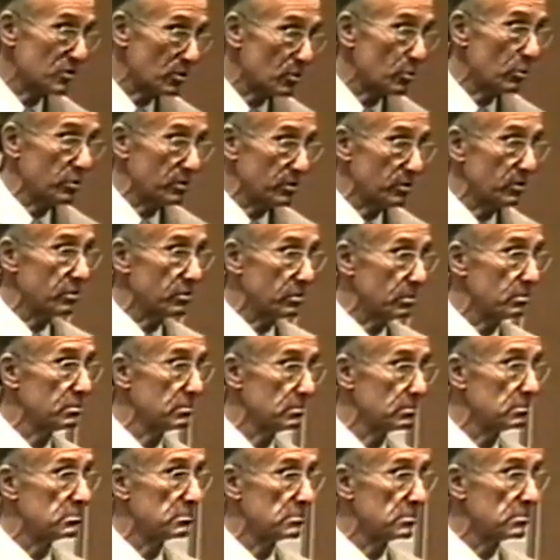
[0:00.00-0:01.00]
causes.
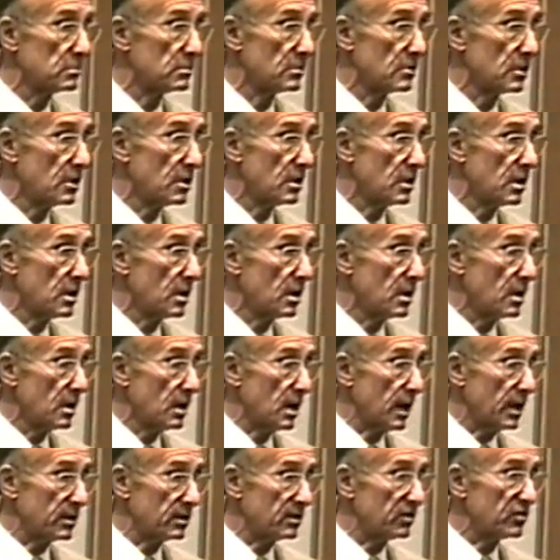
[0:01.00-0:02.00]

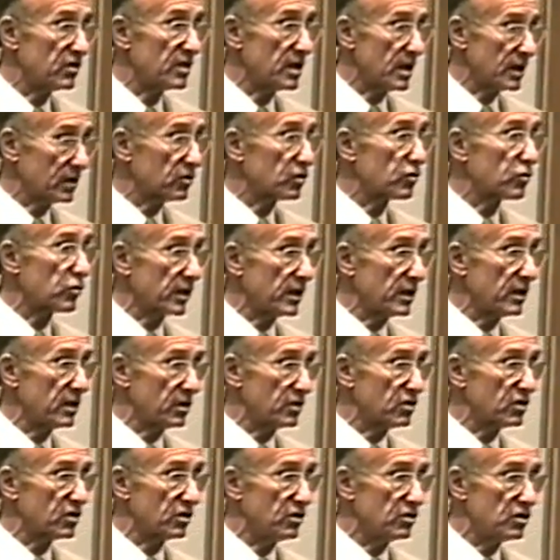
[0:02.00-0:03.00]
And it's the
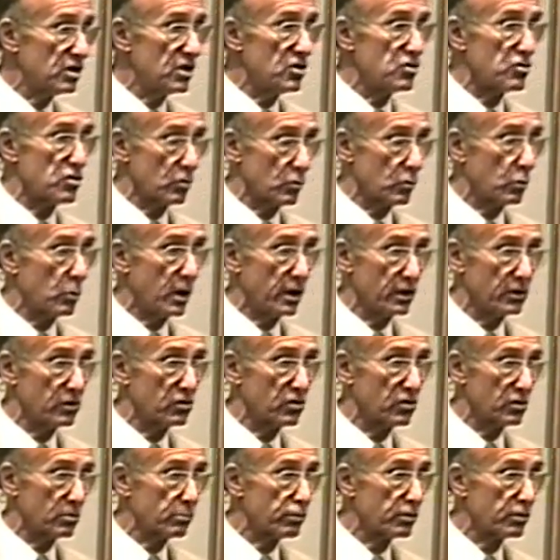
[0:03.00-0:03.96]
extraneous, contingent ones that